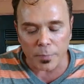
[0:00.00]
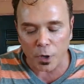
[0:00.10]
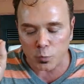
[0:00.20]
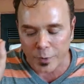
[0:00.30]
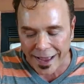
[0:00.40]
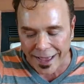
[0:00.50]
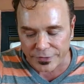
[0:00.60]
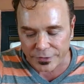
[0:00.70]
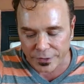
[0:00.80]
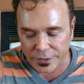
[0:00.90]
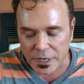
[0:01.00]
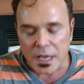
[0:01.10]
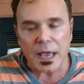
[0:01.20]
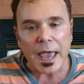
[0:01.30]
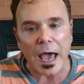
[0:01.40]
but rather
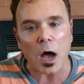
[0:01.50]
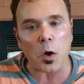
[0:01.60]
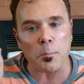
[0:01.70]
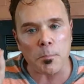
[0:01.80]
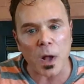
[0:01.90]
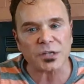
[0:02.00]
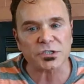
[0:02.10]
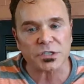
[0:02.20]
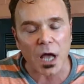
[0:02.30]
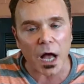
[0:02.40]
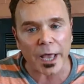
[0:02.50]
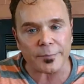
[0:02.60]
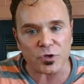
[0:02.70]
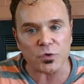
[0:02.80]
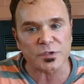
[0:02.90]
how much
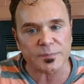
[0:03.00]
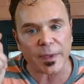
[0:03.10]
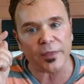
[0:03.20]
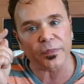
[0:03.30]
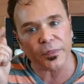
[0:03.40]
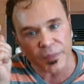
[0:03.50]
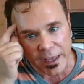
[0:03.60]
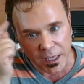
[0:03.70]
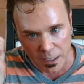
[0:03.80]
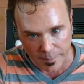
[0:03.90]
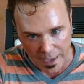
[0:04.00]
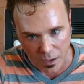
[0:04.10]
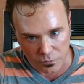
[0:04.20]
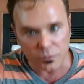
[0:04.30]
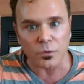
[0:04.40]
time you spend thinking
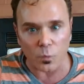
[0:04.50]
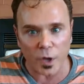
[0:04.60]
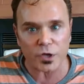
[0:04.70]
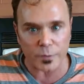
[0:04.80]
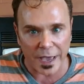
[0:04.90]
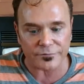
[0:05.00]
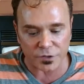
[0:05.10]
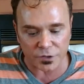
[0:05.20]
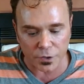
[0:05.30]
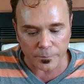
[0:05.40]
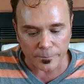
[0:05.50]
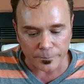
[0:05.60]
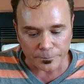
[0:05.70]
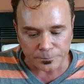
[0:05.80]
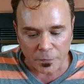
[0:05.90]
about what you have to do.
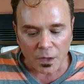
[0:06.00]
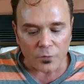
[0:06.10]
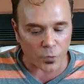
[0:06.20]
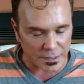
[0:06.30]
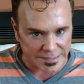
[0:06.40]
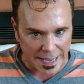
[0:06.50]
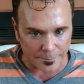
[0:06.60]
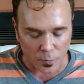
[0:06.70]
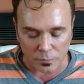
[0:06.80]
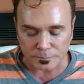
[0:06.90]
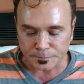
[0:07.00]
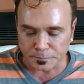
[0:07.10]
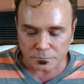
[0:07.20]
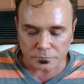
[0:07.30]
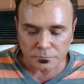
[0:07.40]
For example,
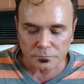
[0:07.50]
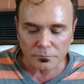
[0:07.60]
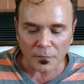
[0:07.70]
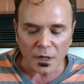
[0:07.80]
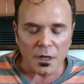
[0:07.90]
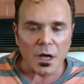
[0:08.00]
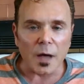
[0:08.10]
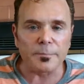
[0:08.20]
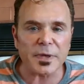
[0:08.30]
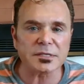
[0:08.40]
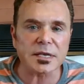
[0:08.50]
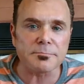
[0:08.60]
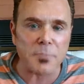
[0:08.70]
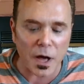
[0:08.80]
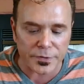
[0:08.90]
a
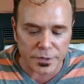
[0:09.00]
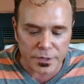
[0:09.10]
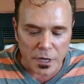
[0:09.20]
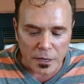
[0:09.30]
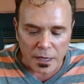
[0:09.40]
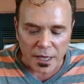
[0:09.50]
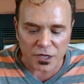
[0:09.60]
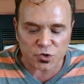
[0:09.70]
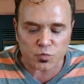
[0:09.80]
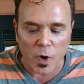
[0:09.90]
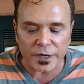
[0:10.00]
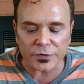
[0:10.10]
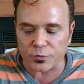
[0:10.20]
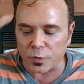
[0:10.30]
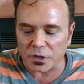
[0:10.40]
busy mother is
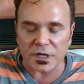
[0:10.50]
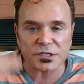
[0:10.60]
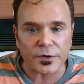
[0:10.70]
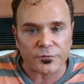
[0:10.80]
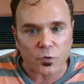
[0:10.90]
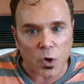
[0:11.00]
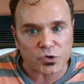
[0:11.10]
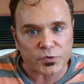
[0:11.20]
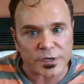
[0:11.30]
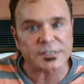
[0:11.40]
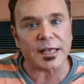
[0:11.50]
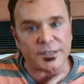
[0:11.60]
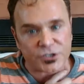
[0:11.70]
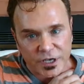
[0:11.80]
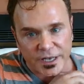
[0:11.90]
running through a list of groceries
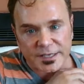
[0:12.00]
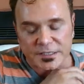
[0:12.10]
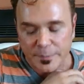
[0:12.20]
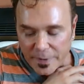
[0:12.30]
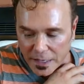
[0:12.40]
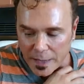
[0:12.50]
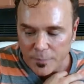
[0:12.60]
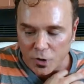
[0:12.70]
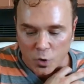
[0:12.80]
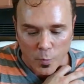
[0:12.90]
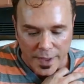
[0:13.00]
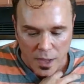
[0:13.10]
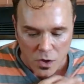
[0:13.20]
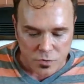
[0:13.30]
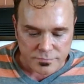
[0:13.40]
that she needs to pick up on her
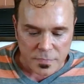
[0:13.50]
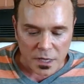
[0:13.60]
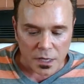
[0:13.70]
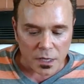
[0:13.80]
way home.